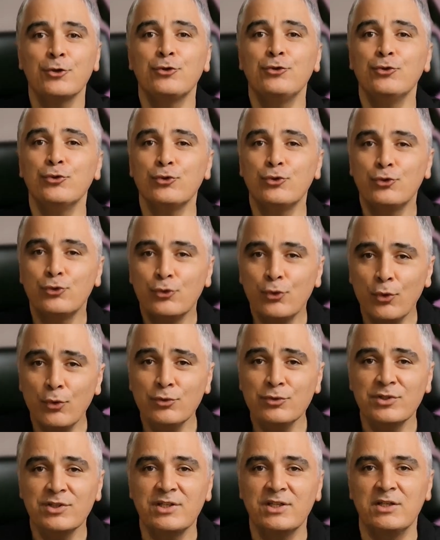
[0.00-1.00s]
you
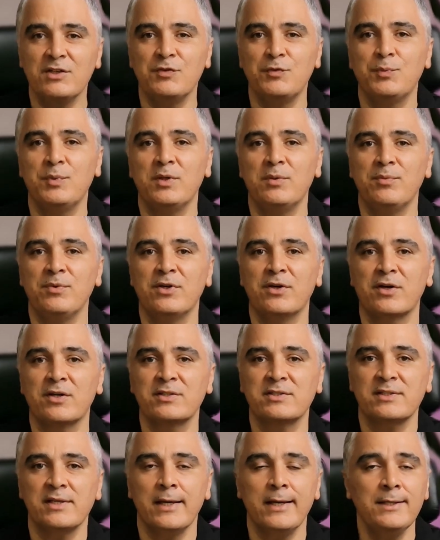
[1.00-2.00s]
don't give
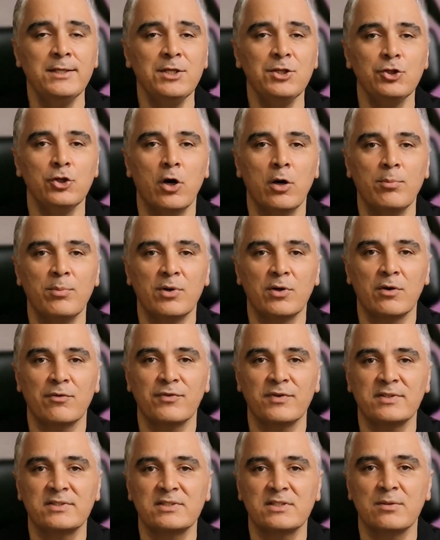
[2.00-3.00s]
PBIs any number
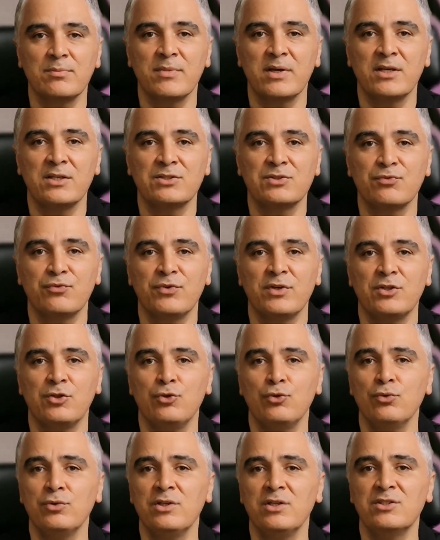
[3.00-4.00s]
of estimates with
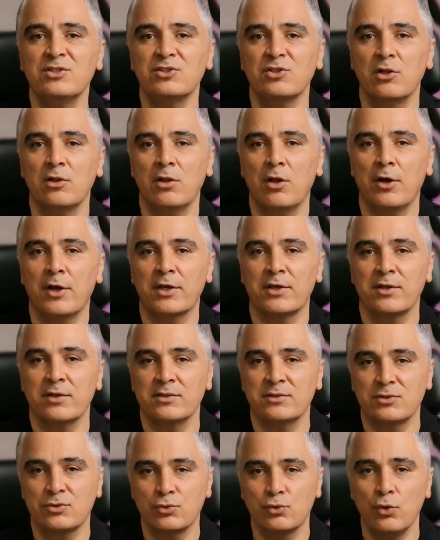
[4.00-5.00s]
units
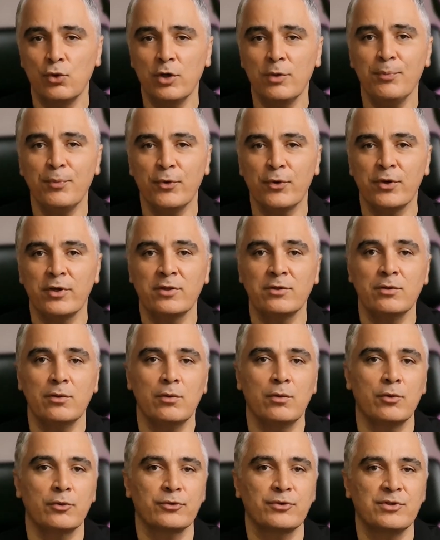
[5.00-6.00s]
like story point
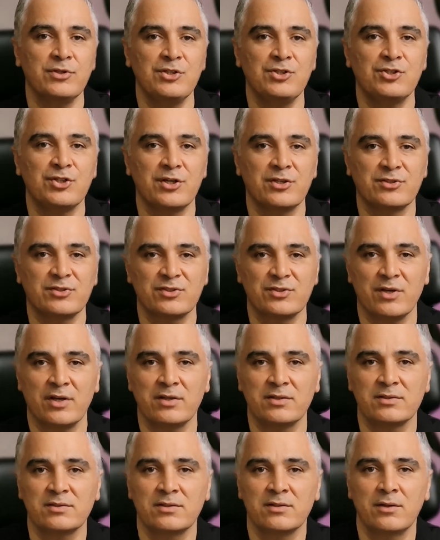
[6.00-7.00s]
or t-shirt
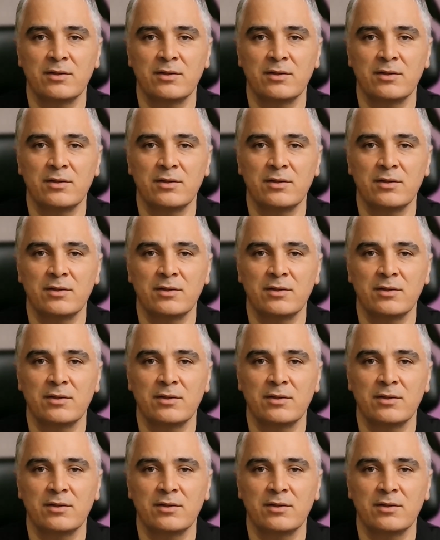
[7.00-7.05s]
size.